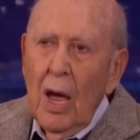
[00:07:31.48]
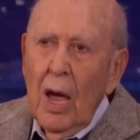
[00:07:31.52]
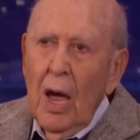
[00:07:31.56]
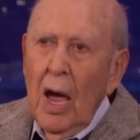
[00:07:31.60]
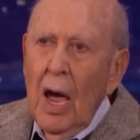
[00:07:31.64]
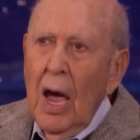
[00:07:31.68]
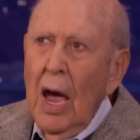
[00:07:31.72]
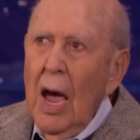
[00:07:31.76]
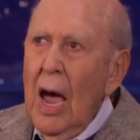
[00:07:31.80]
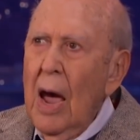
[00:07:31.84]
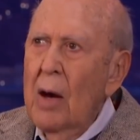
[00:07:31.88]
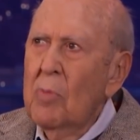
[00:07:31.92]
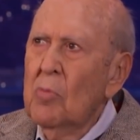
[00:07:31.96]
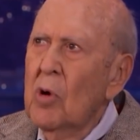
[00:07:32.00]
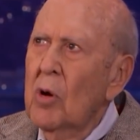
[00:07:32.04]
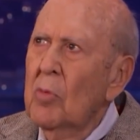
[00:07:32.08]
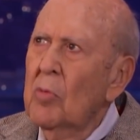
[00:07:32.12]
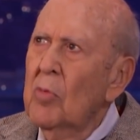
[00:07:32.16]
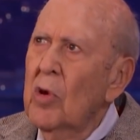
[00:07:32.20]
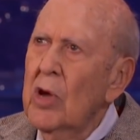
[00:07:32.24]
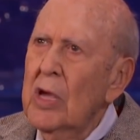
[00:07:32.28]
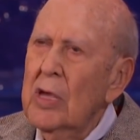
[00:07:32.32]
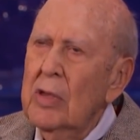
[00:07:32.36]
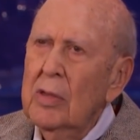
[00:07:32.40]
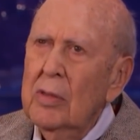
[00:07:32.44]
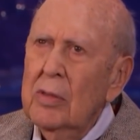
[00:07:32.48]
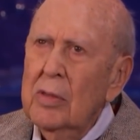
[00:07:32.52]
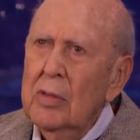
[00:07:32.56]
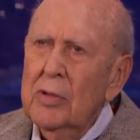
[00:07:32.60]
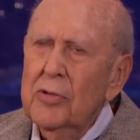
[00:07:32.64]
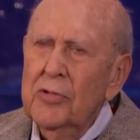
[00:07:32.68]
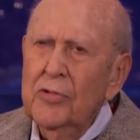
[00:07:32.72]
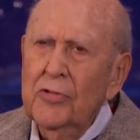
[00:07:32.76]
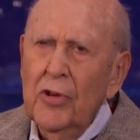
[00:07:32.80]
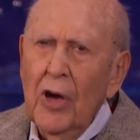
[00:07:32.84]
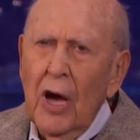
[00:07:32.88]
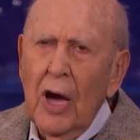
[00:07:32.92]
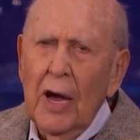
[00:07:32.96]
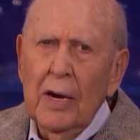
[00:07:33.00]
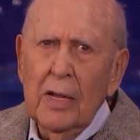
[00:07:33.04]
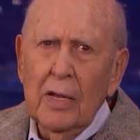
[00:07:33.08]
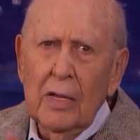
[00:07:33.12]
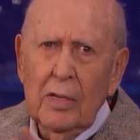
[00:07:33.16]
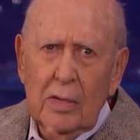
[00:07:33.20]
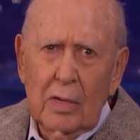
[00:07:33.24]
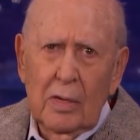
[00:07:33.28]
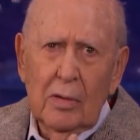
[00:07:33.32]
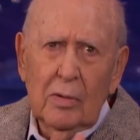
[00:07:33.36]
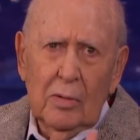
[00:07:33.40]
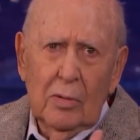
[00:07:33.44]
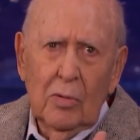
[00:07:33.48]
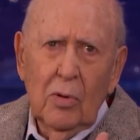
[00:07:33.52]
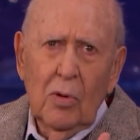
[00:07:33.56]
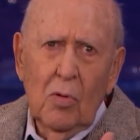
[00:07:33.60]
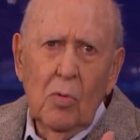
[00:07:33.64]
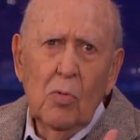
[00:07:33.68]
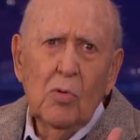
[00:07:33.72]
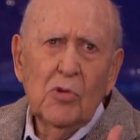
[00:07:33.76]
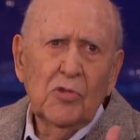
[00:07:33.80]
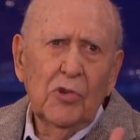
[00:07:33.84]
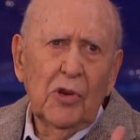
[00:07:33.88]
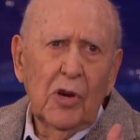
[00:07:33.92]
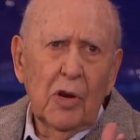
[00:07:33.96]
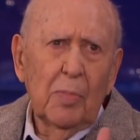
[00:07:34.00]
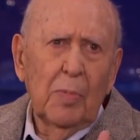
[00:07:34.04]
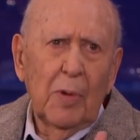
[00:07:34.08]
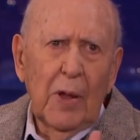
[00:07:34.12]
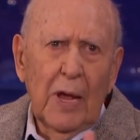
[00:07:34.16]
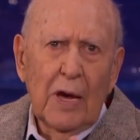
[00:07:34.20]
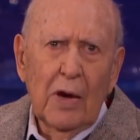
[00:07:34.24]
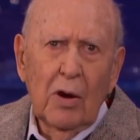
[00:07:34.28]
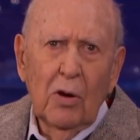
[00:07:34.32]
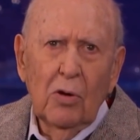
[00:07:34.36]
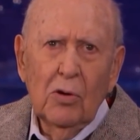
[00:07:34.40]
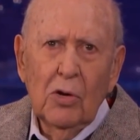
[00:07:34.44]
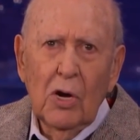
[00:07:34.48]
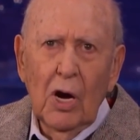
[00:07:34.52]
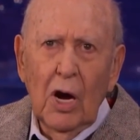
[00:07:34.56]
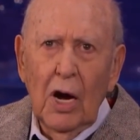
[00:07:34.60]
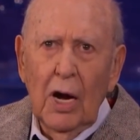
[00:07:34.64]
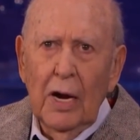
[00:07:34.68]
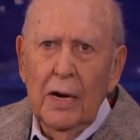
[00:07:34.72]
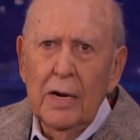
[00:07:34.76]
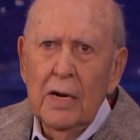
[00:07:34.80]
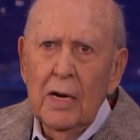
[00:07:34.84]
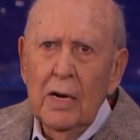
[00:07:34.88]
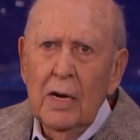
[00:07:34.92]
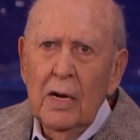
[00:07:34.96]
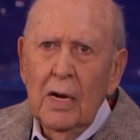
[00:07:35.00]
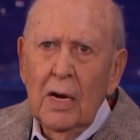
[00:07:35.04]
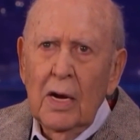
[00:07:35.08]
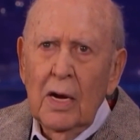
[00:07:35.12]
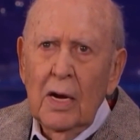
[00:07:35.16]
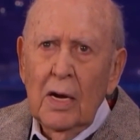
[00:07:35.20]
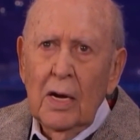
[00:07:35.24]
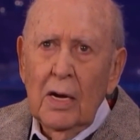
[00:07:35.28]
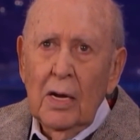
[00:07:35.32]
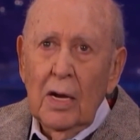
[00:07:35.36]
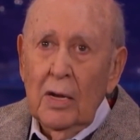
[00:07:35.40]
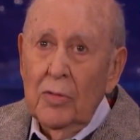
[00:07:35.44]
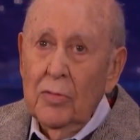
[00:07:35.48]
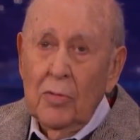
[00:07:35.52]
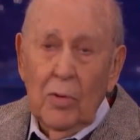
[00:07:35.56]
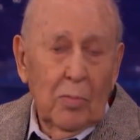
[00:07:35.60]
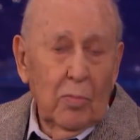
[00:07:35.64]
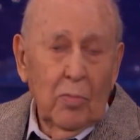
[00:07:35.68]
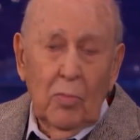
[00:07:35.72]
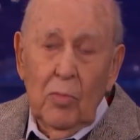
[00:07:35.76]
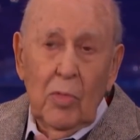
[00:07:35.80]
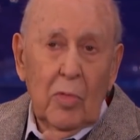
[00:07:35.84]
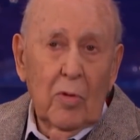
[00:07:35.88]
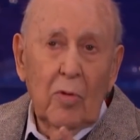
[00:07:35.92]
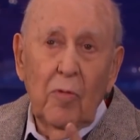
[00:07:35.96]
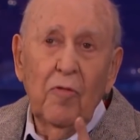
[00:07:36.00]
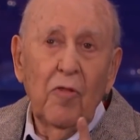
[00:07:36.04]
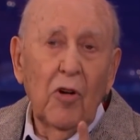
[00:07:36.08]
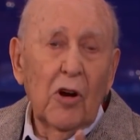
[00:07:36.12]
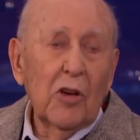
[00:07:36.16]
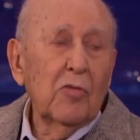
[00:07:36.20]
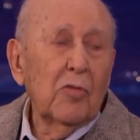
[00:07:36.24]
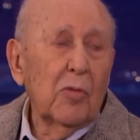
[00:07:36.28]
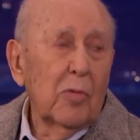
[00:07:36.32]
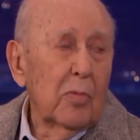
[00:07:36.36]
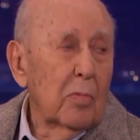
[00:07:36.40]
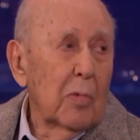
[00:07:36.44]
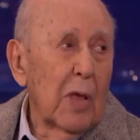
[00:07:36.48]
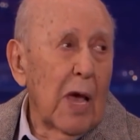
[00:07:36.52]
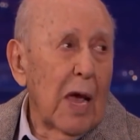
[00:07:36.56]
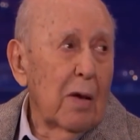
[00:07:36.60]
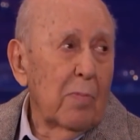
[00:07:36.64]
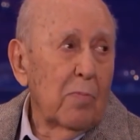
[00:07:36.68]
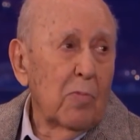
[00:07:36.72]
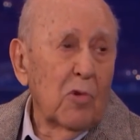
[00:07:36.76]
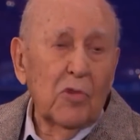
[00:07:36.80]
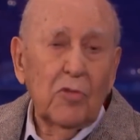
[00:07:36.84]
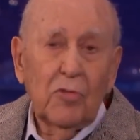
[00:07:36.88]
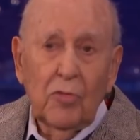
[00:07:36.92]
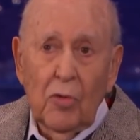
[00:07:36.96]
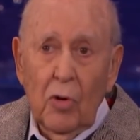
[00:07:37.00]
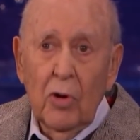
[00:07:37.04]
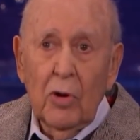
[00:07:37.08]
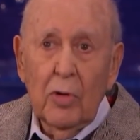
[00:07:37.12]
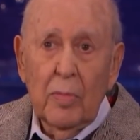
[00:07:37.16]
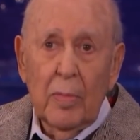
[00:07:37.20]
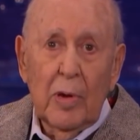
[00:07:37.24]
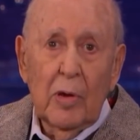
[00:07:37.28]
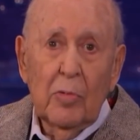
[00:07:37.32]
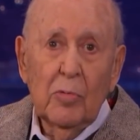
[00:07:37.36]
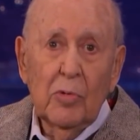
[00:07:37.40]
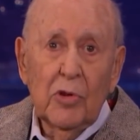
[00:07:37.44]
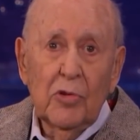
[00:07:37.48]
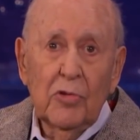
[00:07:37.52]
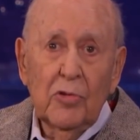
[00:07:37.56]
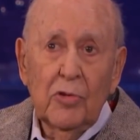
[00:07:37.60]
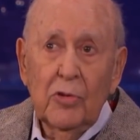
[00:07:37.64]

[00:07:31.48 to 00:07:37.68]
son of legendary comedian and the Dick Van Dyke Show creator Carl Reiner. After striking out in his own right as an